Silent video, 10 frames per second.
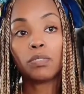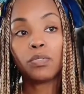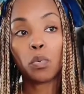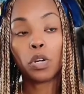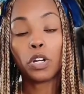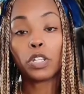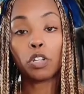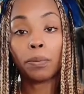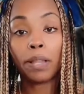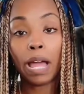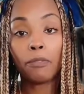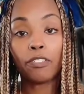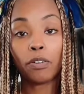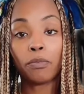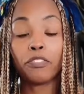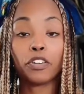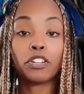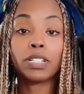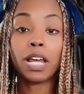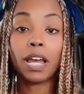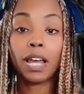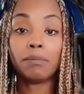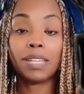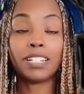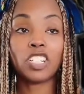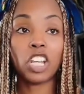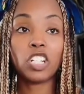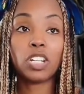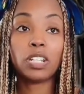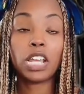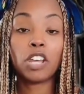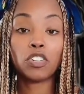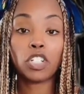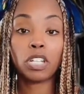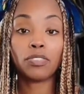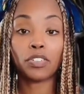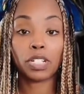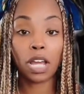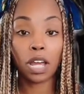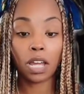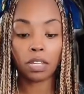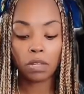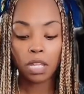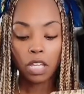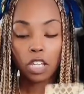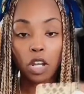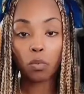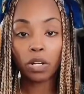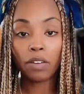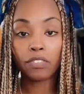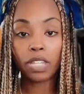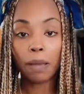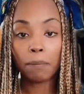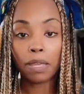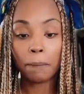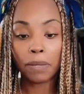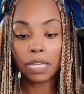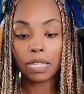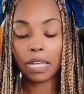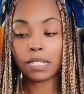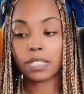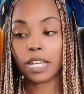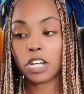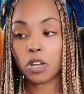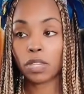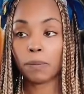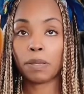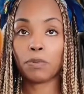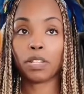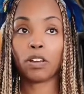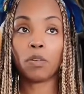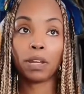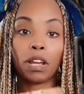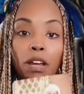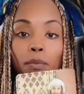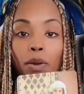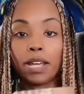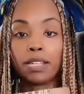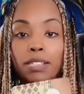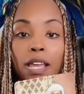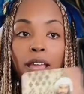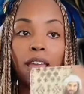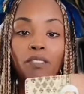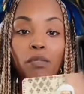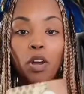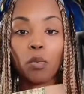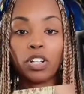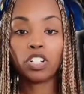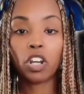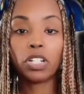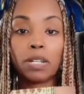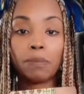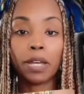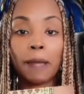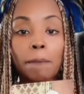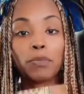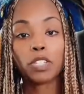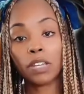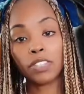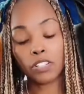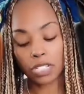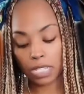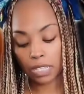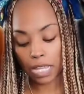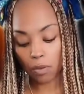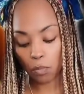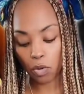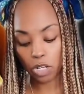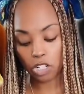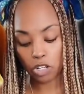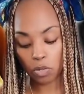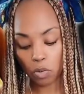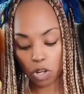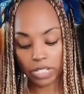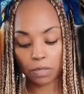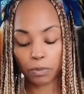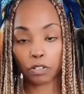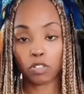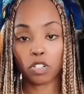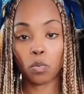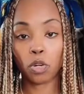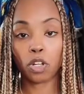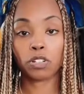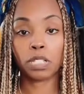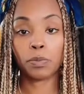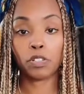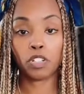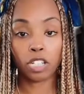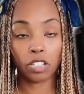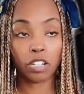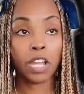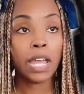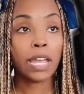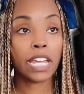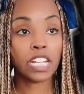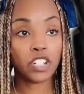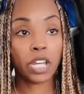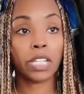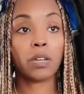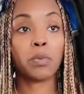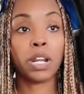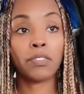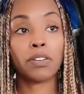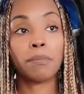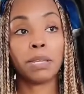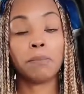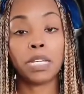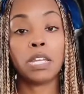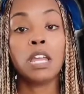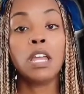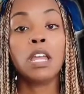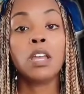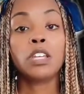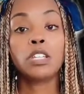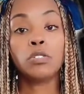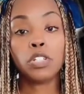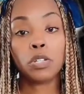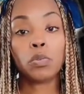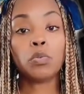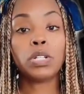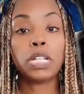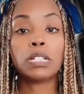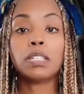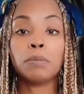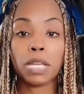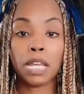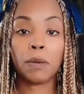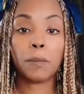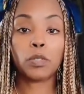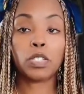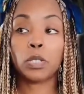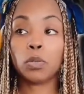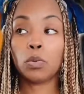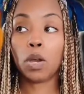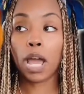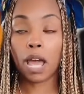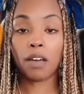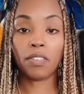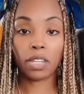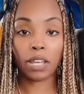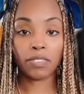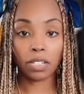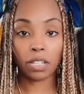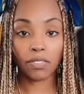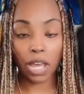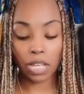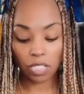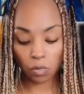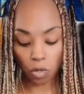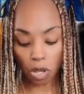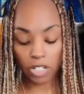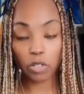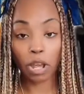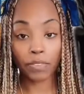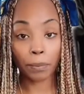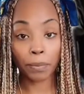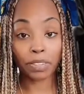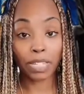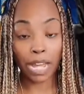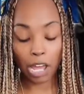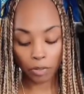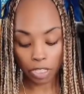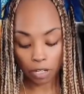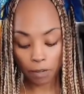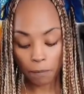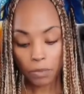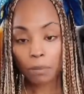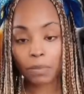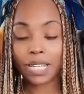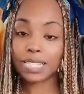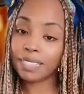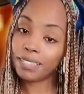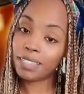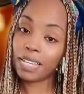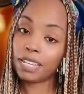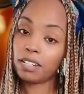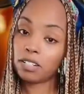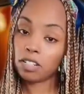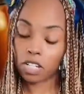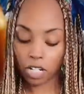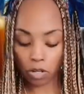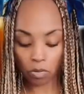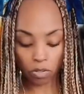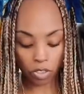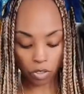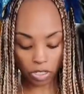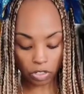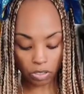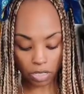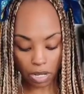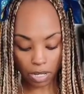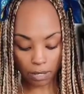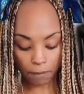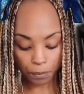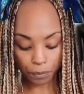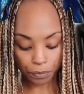for your platform, for your time, exchanging energy for time, you know, whatever that may be. Yes, I know that people are like, oh my God, why is everyone always charging? But you have to understand that when you are a spiritual worker, spiritual healer, angelic, whatever it may be, you do need to be able to have a life to live as well. I do have to put that out there because this is saying, you know, treating your time,